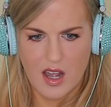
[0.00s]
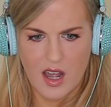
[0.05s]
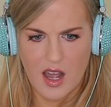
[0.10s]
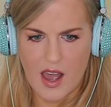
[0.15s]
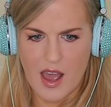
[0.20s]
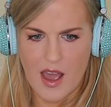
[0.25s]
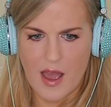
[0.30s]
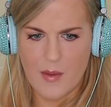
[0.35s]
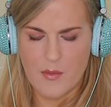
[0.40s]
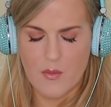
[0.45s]

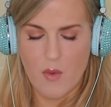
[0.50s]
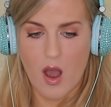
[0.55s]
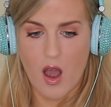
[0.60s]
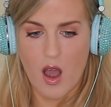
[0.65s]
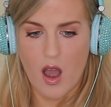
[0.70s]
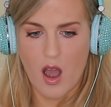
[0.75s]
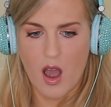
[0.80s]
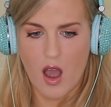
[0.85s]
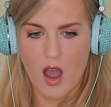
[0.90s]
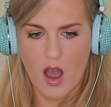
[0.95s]
Um,
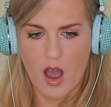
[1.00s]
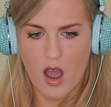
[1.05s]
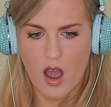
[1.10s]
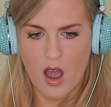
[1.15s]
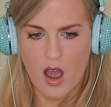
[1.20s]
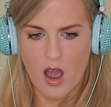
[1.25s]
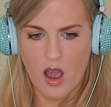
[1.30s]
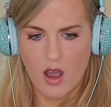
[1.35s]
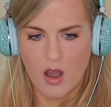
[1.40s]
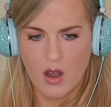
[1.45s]

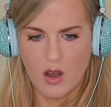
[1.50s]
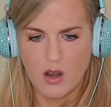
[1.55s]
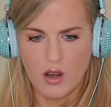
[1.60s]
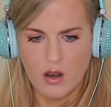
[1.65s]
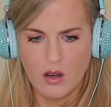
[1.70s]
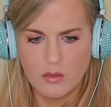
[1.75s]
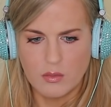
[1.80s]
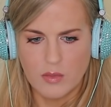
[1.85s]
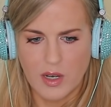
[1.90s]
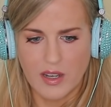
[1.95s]

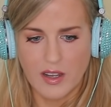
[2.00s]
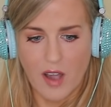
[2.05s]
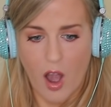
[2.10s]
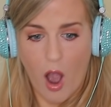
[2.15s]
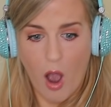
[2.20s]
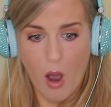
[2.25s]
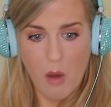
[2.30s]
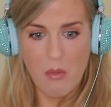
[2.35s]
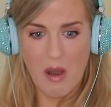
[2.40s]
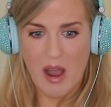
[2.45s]
oh my,
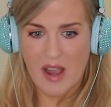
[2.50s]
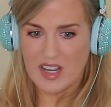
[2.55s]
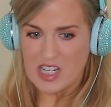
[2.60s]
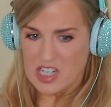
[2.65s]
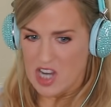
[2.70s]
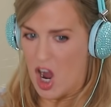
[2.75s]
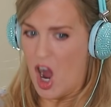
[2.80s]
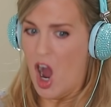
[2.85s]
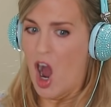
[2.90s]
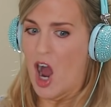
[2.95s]
oh my
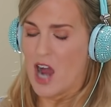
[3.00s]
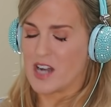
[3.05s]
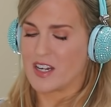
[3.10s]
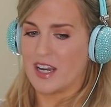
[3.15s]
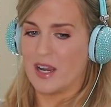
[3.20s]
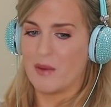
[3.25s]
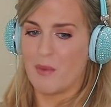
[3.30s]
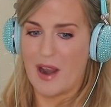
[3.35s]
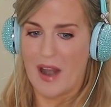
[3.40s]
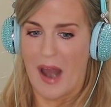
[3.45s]
God!
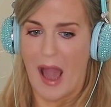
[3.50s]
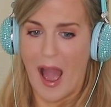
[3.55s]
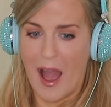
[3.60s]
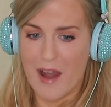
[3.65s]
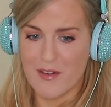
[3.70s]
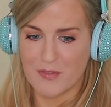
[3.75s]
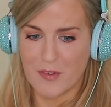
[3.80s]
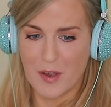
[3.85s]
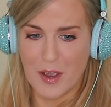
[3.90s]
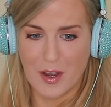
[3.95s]
He went
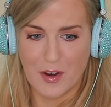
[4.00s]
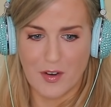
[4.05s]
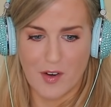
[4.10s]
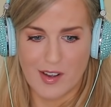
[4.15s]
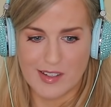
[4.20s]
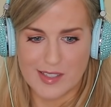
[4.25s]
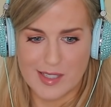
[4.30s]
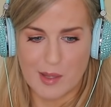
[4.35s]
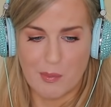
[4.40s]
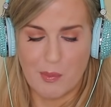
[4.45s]
halfway
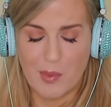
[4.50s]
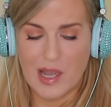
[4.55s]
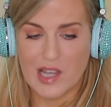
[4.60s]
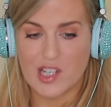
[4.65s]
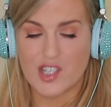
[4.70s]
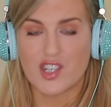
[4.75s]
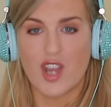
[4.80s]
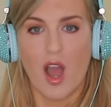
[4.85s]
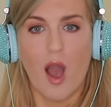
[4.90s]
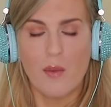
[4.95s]
across the
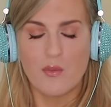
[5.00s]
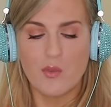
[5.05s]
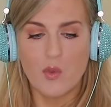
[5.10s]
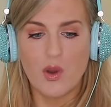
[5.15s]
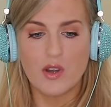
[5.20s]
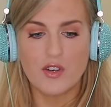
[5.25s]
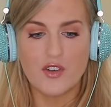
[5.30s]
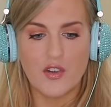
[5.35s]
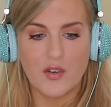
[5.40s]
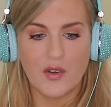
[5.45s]
pitch. I'm
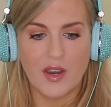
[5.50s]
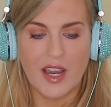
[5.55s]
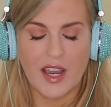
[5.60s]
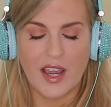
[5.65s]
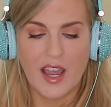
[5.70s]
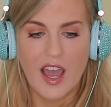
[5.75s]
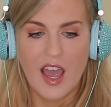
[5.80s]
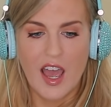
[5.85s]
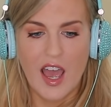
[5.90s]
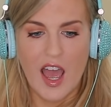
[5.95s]

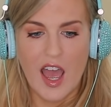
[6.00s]
wondering.